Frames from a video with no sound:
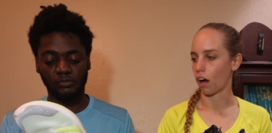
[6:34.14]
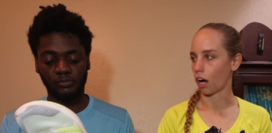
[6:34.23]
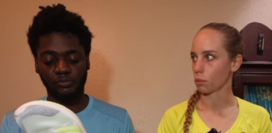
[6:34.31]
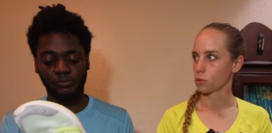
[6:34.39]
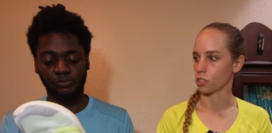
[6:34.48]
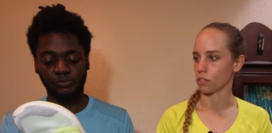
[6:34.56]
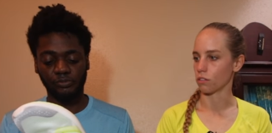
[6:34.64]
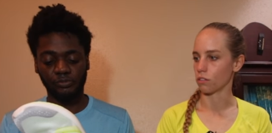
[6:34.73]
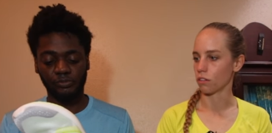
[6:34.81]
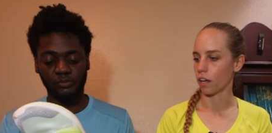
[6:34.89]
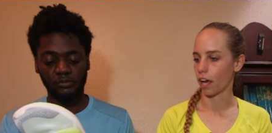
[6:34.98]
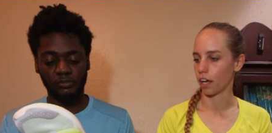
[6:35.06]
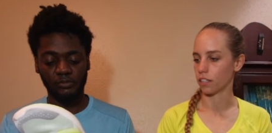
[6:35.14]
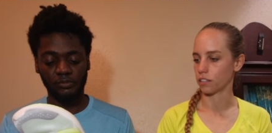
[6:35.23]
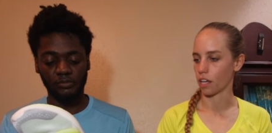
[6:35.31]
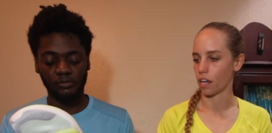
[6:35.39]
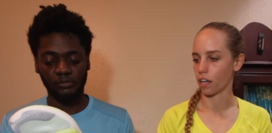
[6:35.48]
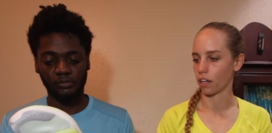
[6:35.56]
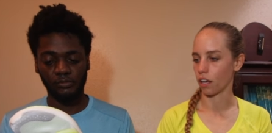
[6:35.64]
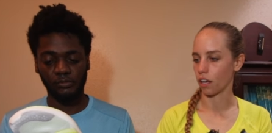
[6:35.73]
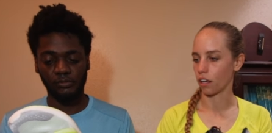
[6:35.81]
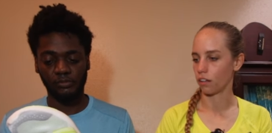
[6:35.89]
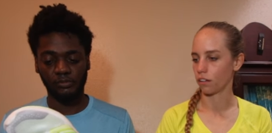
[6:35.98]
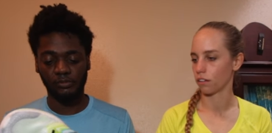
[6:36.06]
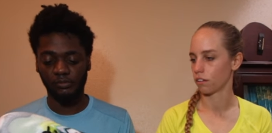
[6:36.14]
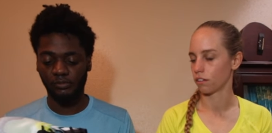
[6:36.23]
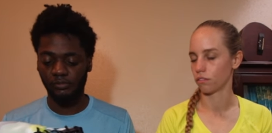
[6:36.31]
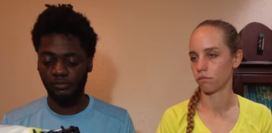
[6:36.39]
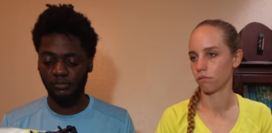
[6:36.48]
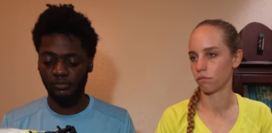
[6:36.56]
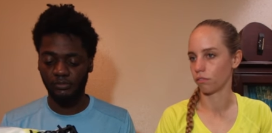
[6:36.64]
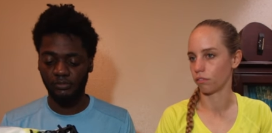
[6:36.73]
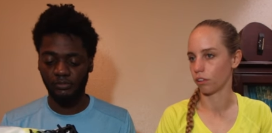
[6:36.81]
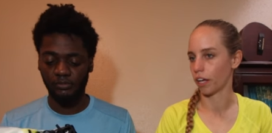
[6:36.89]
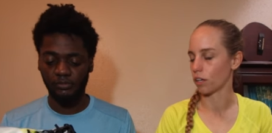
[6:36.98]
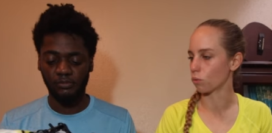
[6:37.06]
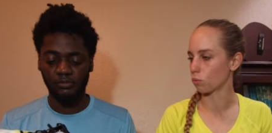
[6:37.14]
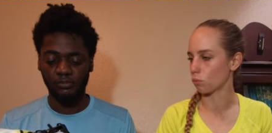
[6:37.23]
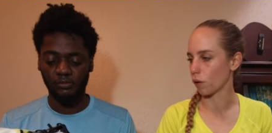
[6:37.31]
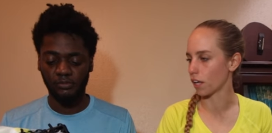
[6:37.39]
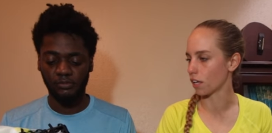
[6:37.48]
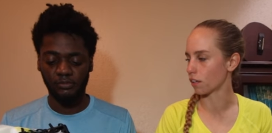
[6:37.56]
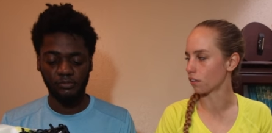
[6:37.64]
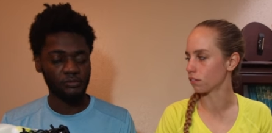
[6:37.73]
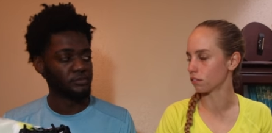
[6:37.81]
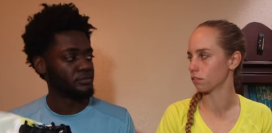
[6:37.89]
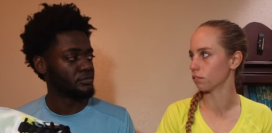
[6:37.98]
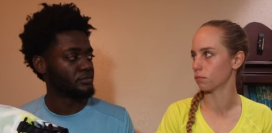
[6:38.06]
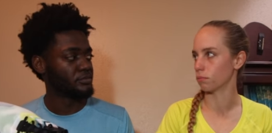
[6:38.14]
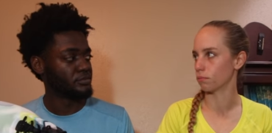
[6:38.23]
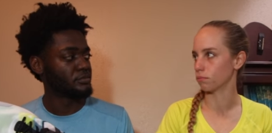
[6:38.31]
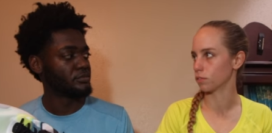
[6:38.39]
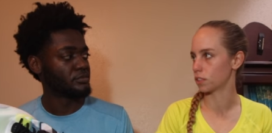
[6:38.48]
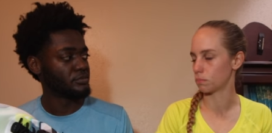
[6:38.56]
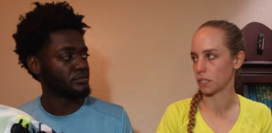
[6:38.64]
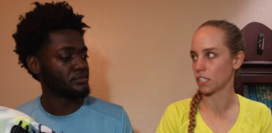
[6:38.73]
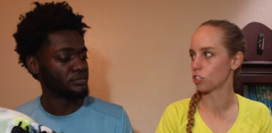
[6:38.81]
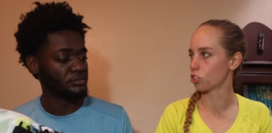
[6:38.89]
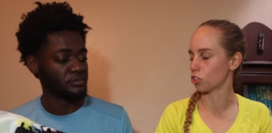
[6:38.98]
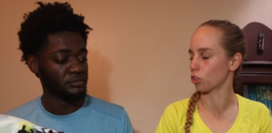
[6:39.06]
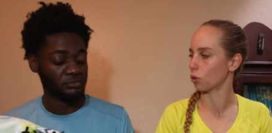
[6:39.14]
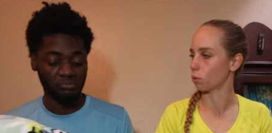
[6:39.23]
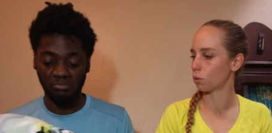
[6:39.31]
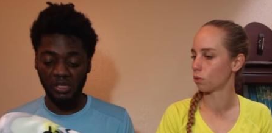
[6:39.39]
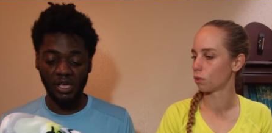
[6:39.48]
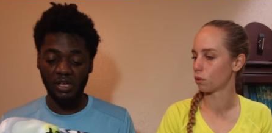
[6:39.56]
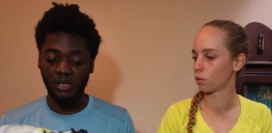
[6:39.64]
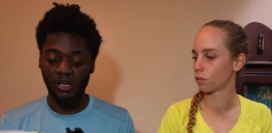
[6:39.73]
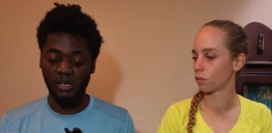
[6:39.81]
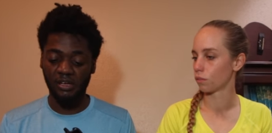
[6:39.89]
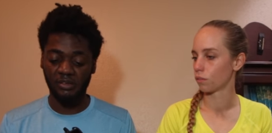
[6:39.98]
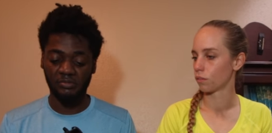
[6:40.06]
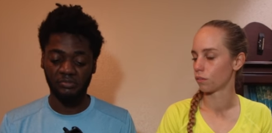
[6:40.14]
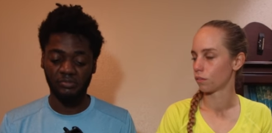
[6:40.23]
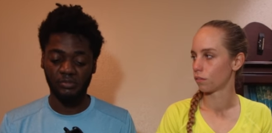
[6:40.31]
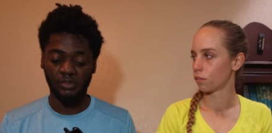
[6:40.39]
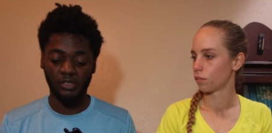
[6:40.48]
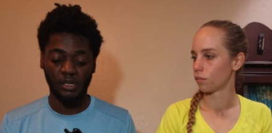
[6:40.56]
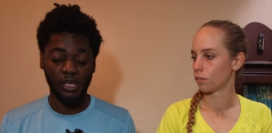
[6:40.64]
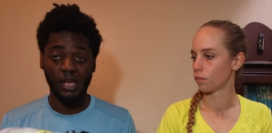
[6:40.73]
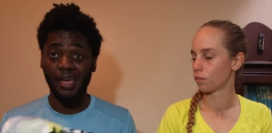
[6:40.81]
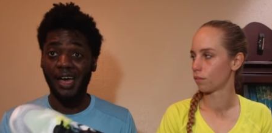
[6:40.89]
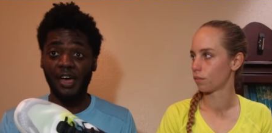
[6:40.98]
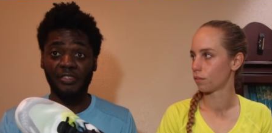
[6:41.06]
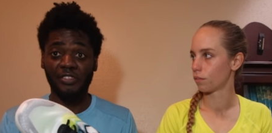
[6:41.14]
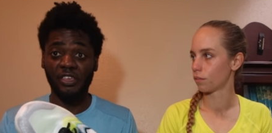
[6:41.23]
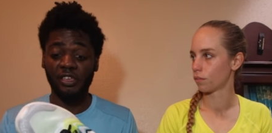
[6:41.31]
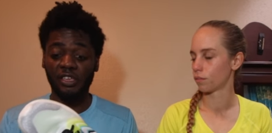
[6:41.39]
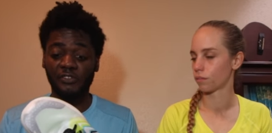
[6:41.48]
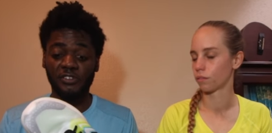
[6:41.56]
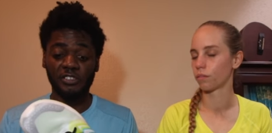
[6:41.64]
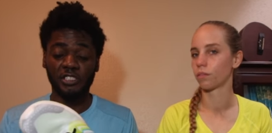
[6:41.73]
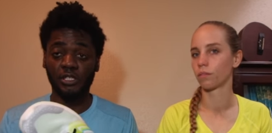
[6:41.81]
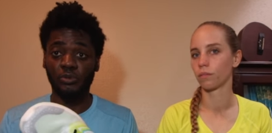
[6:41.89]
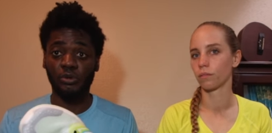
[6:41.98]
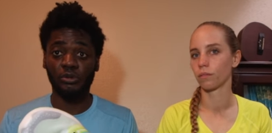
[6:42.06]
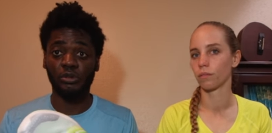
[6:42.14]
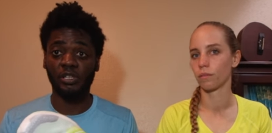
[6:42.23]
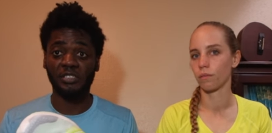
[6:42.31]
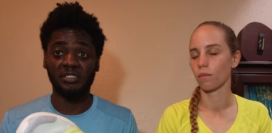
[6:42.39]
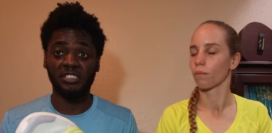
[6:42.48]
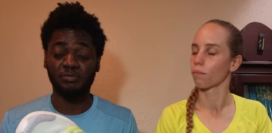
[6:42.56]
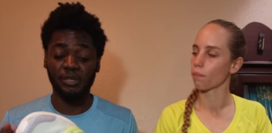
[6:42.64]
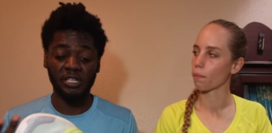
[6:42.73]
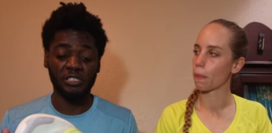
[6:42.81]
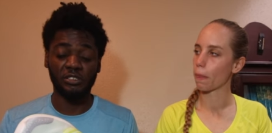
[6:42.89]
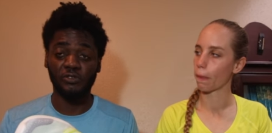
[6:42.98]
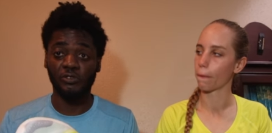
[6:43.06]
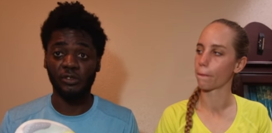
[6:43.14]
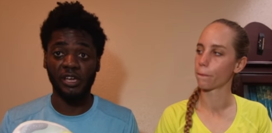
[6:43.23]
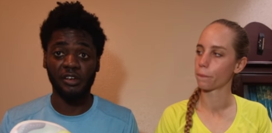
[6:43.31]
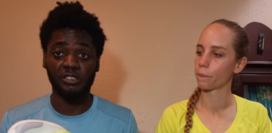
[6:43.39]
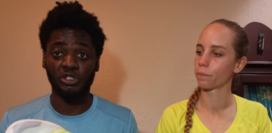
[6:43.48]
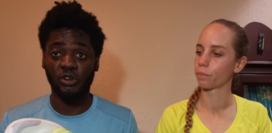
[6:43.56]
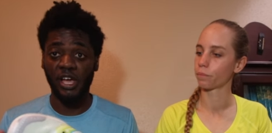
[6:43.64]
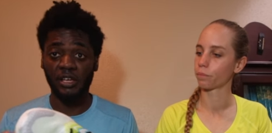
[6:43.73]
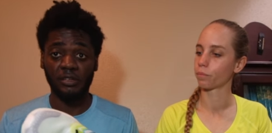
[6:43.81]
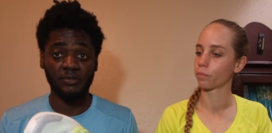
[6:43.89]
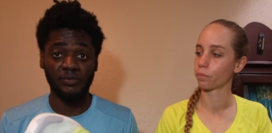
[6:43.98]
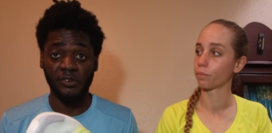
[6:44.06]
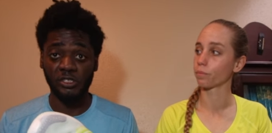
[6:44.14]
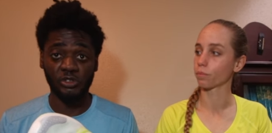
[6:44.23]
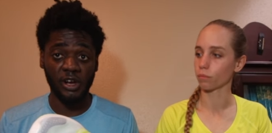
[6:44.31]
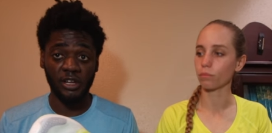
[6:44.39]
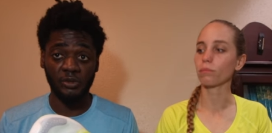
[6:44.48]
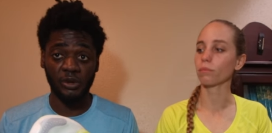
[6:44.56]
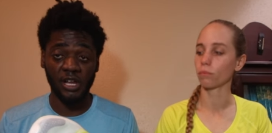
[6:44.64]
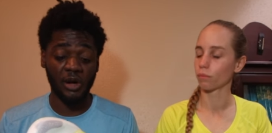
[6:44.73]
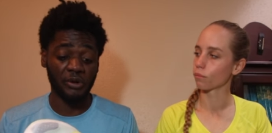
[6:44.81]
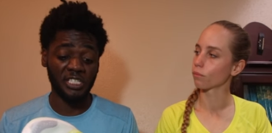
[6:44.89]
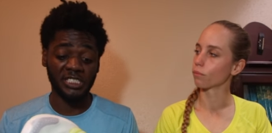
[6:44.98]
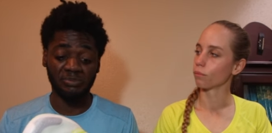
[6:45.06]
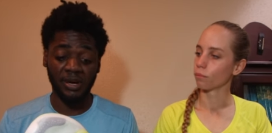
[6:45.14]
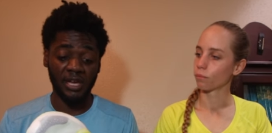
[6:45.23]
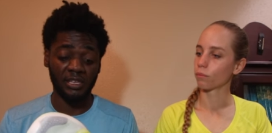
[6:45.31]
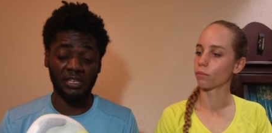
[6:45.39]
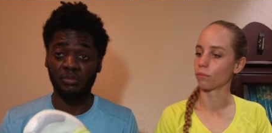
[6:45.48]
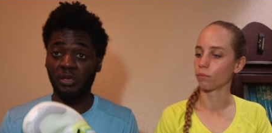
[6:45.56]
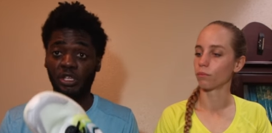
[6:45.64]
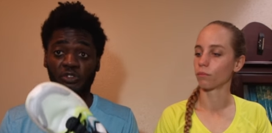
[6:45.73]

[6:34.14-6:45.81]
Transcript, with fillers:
Speaker 1: option as a uh, lightweight speed shoe. Yeah.
Speaker 2: Um, I think if you're someone who likes a speed shoe for like your track and field training where you're not wearing a spike, it can be